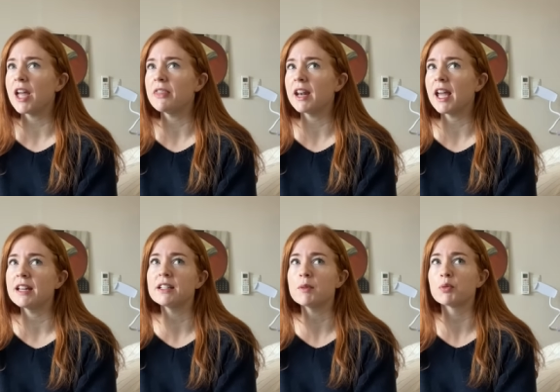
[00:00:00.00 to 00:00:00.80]
and then I
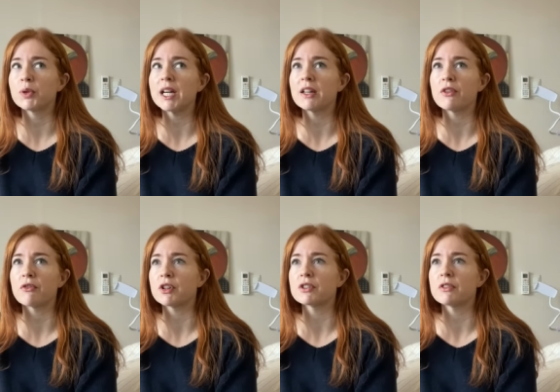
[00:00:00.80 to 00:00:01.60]
ended up reading the
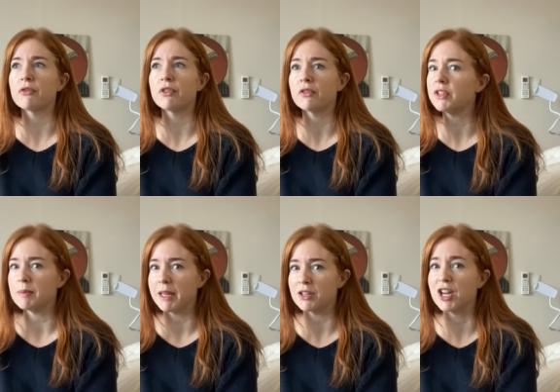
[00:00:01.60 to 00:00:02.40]
first 50
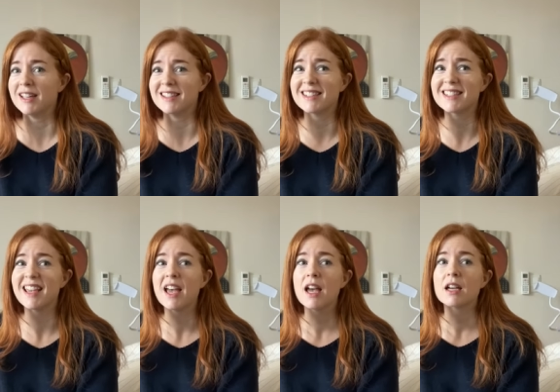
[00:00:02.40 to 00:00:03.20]
pages
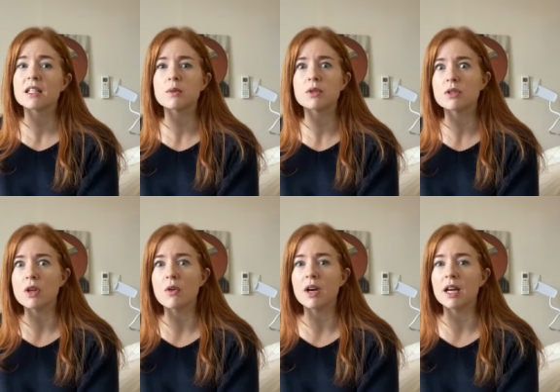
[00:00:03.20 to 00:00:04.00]
because it was
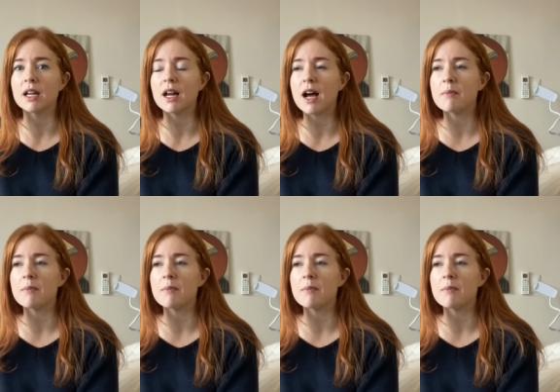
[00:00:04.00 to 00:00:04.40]
so good.